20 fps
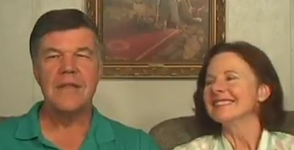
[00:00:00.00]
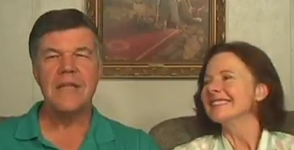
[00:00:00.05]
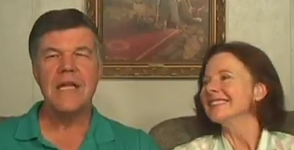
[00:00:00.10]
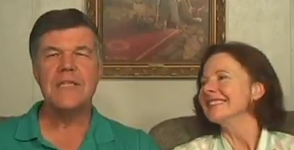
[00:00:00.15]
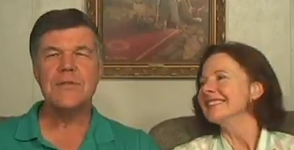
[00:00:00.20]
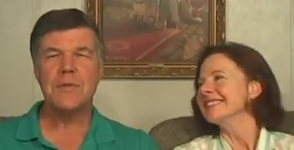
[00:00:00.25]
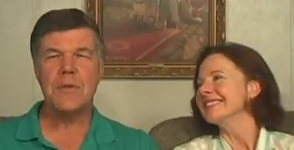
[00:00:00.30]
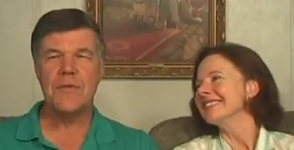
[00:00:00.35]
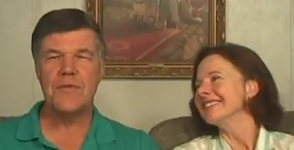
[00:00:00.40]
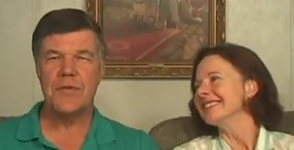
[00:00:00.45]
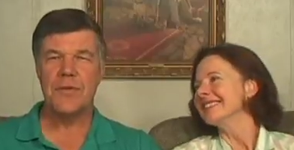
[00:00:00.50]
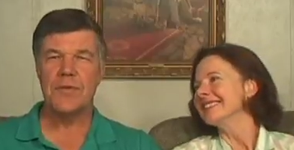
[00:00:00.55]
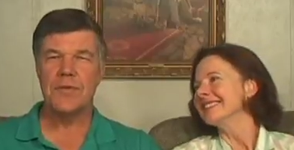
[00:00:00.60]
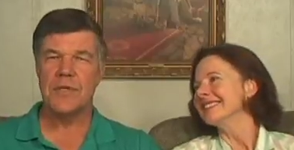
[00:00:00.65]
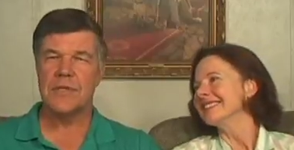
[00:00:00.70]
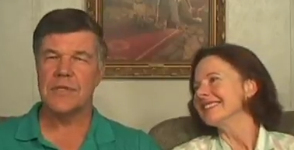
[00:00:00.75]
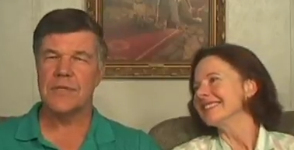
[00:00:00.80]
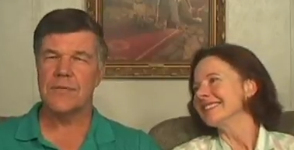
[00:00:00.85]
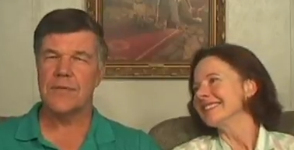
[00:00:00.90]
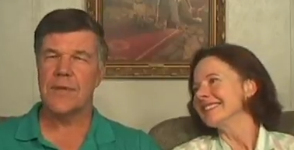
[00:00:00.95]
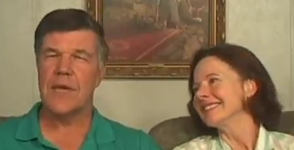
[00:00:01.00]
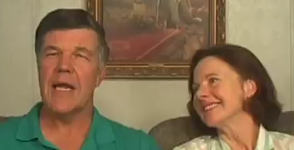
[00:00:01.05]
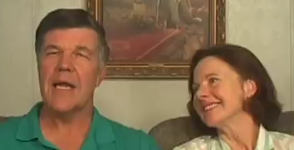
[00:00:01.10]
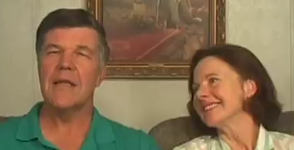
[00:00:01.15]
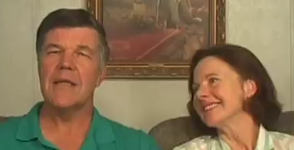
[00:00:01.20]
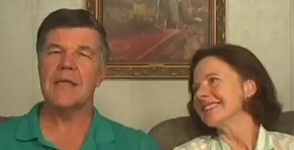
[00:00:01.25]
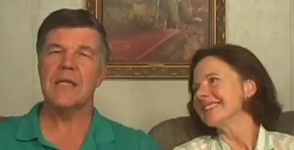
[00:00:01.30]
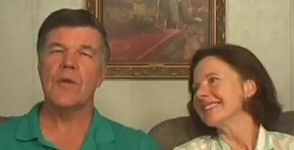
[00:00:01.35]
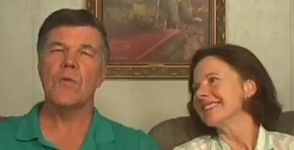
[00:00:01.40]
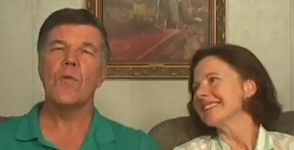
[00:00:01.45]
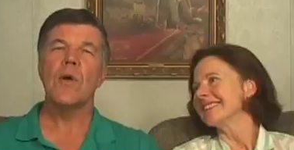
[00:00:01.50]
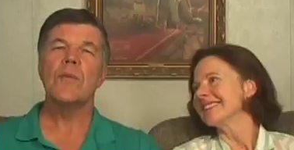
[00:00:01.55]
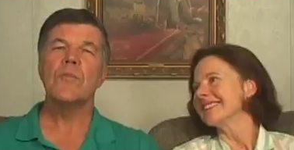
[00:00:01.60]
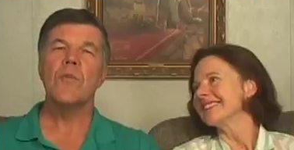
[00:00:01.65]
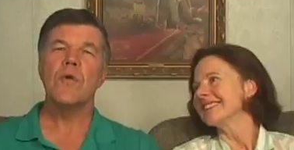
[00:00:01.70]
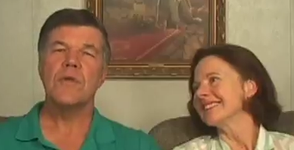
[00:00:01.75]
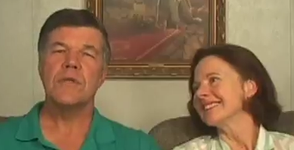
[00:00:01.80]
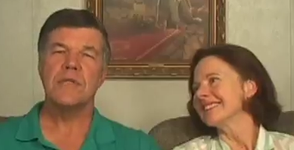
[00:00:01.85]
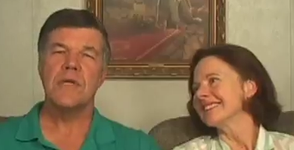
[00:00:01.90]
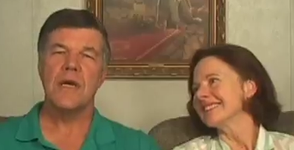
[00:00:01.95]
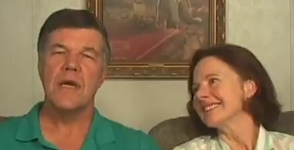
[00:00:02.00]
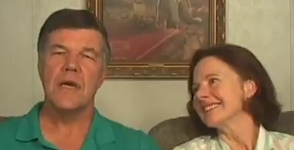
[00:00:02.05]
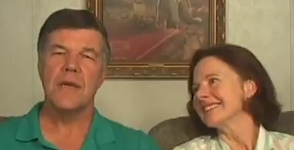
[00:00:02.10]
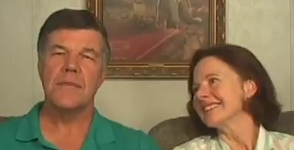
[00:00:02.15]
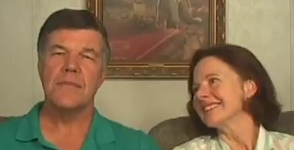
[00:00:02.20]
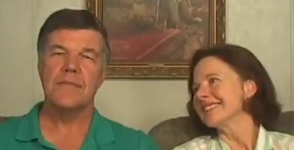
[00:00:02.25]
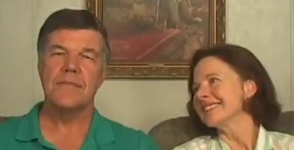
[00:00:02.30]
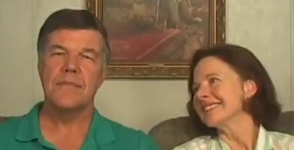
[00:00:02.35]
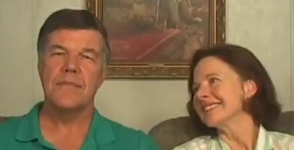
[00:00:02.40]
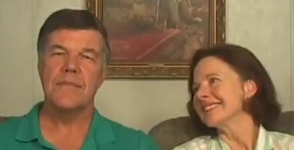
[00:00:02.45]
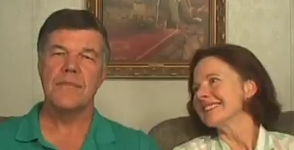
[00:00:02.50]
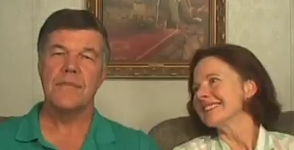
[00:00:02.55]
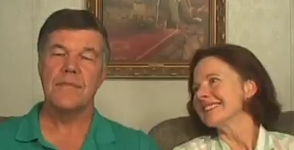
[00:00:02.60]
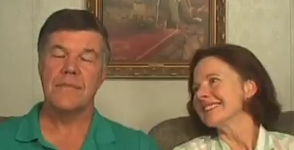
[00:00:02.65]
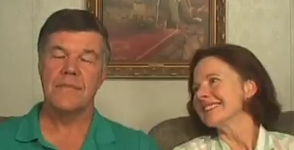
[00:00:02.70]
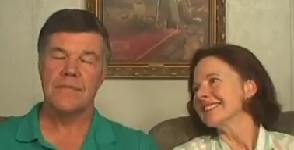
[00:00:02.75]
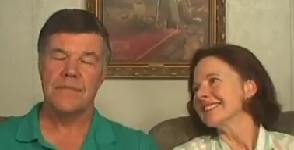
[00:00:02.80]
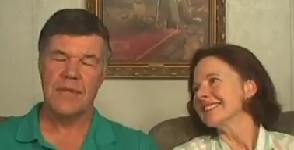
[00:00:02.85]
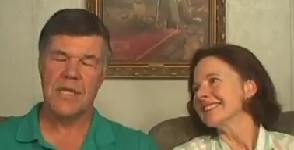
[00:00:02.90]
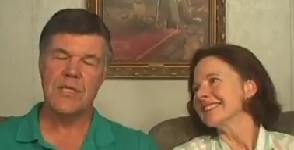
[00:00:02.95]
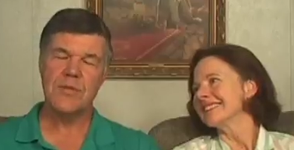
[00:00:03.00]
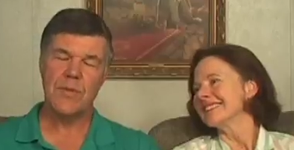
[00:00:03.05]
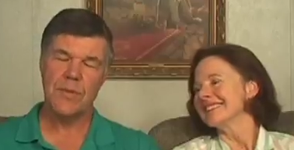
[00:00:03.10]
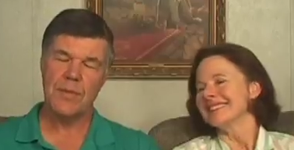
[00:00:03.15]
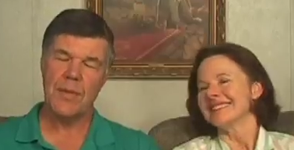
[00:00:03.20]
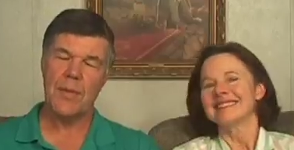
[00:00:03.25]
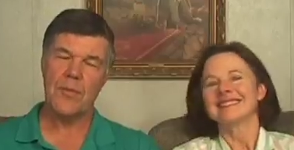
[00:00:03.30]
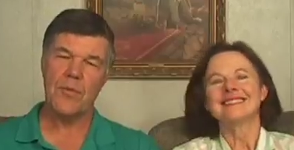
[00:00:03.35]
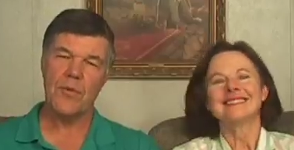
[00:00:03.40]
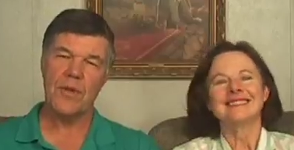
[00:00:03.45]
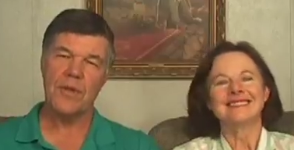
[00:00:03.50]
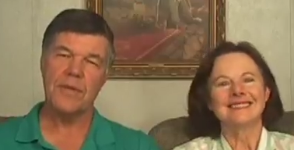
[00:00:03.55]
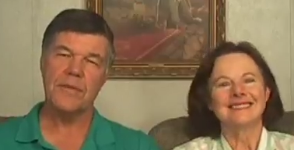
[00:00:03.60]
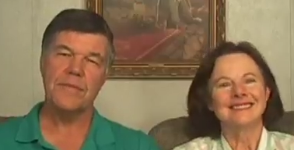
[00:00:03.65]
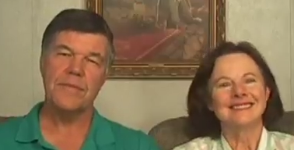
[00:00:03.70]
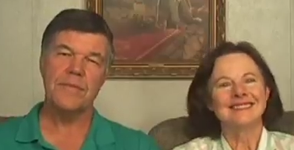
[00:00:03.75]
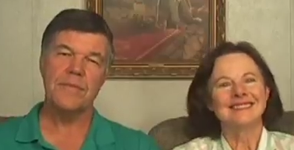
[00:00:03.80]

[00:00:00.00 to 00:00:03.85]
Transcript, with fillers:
Speaker 1: Let's review this reality one more time. Please remember it.